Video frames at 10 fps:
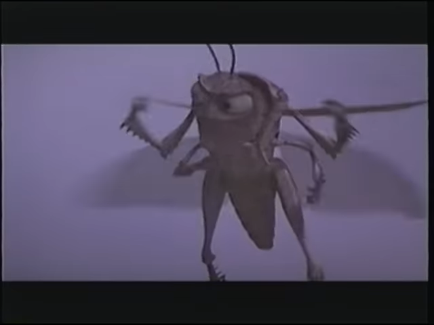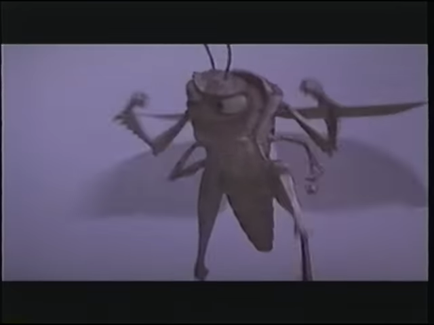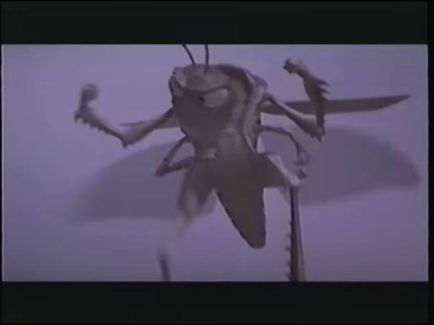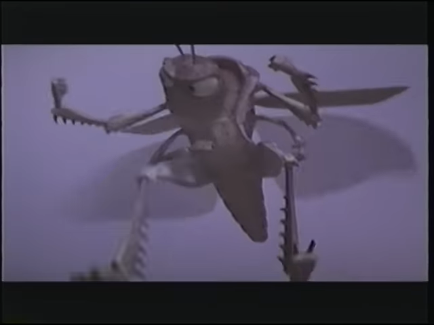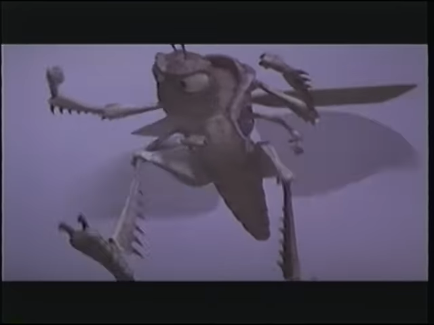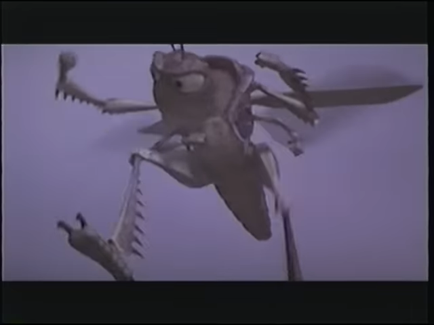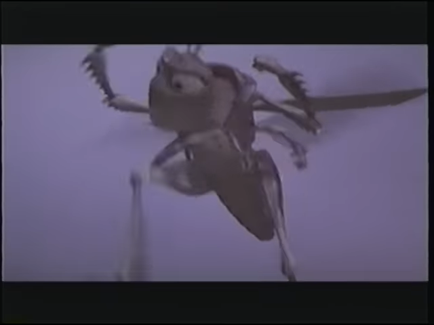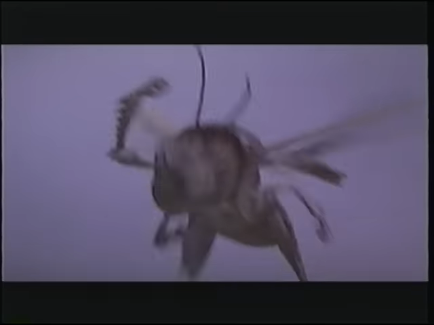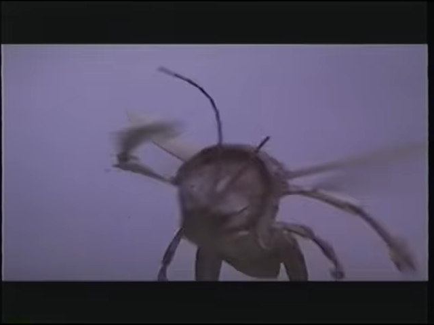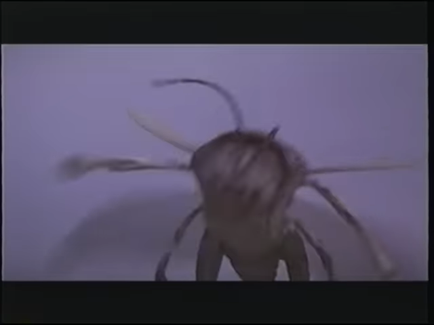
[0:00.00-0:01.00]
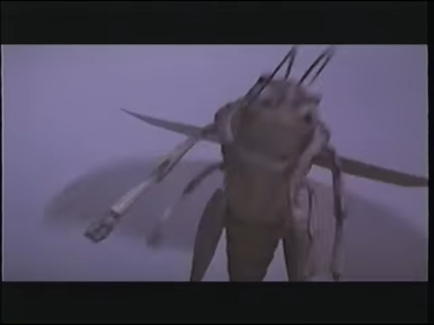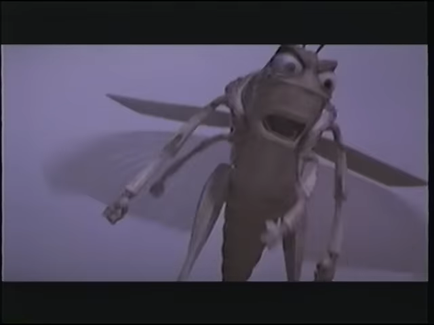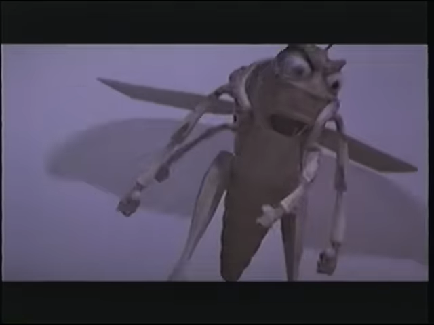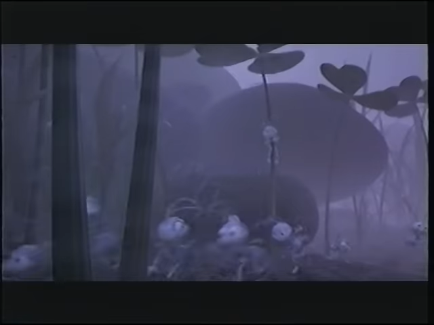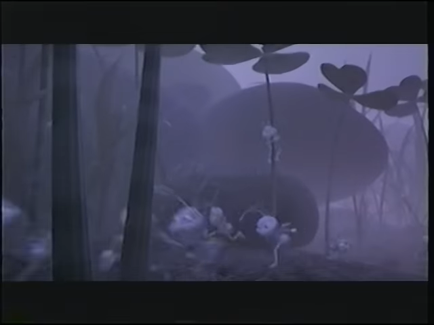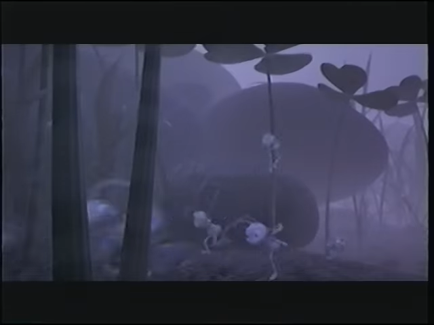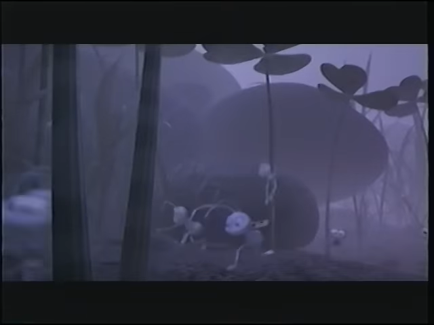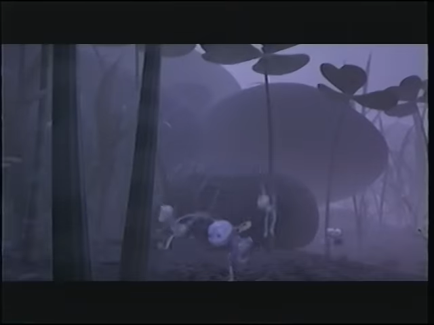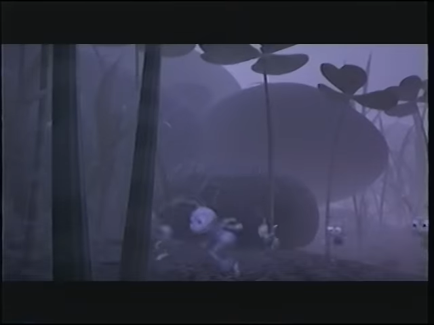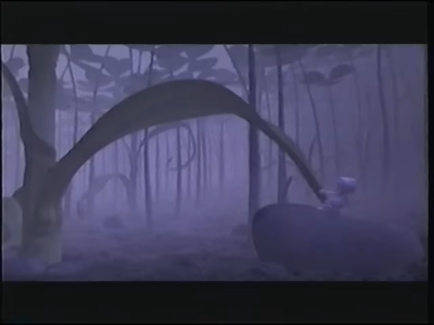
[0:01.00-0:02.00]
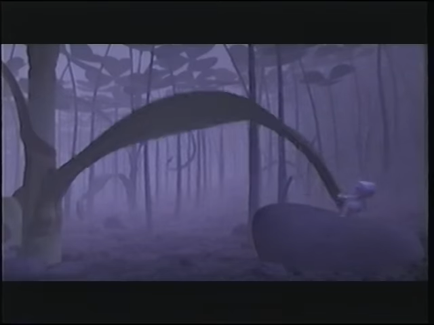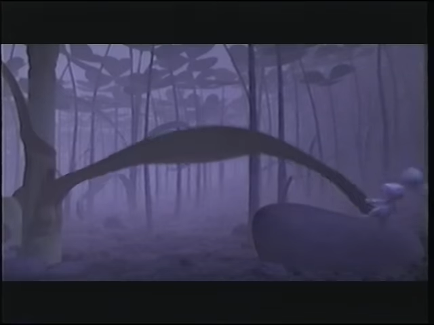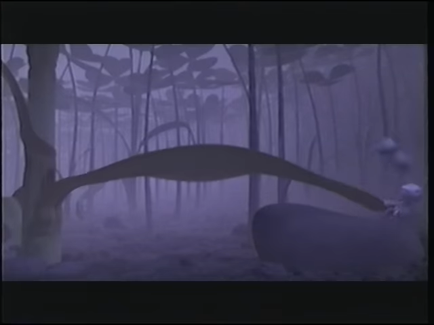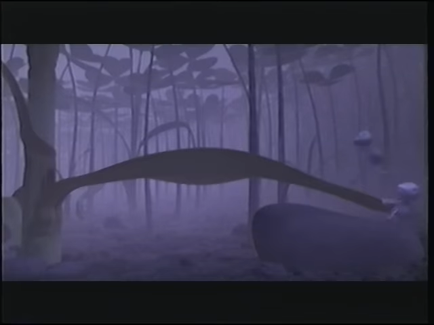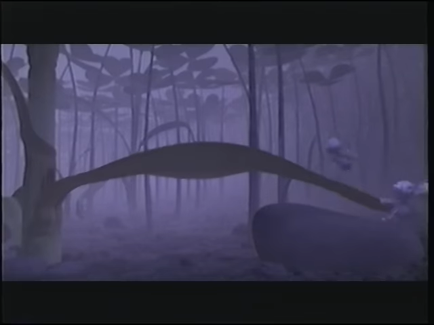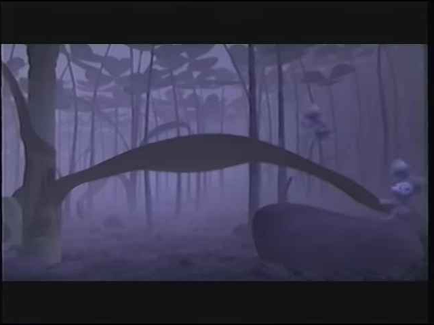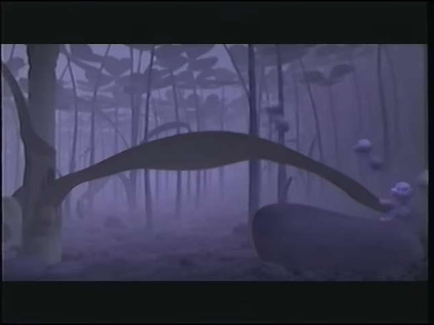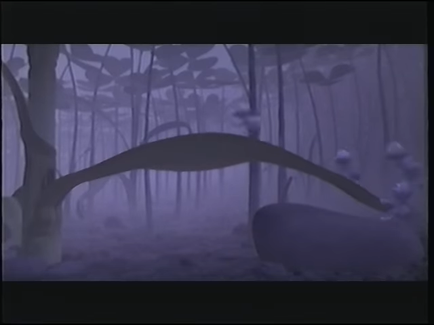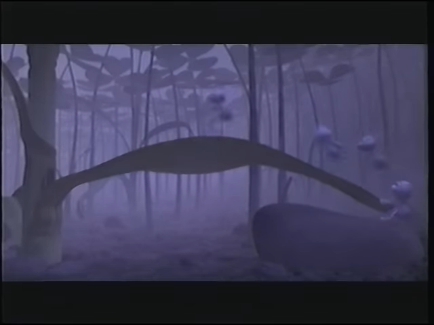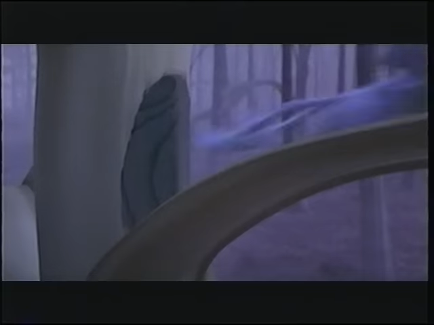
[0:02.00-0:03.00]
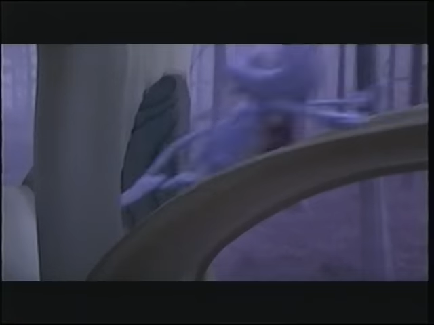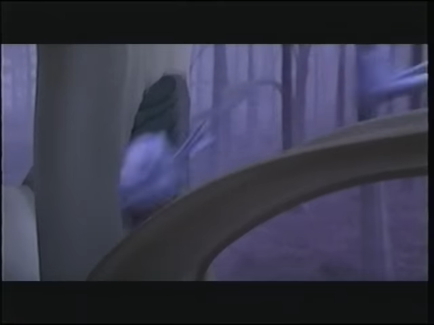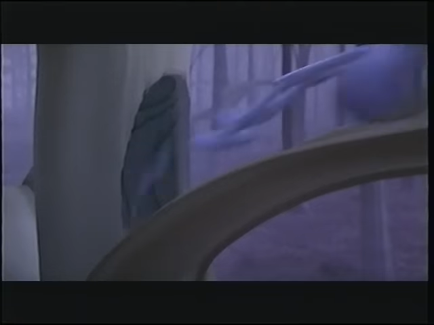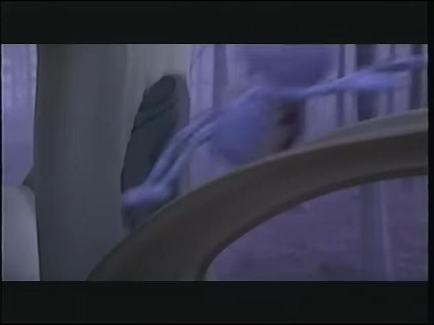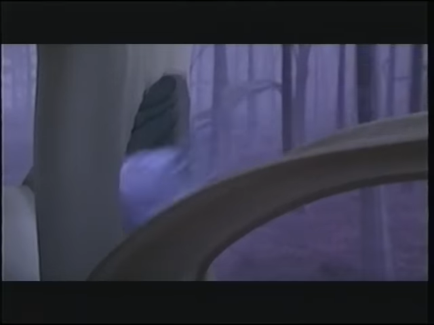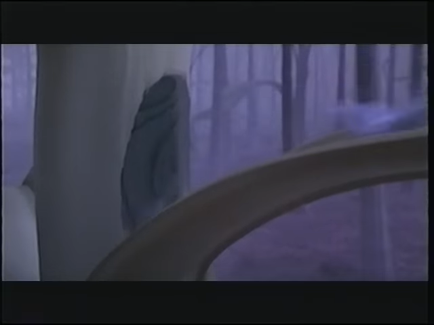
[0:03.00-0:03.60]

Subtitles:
(no speaker visible)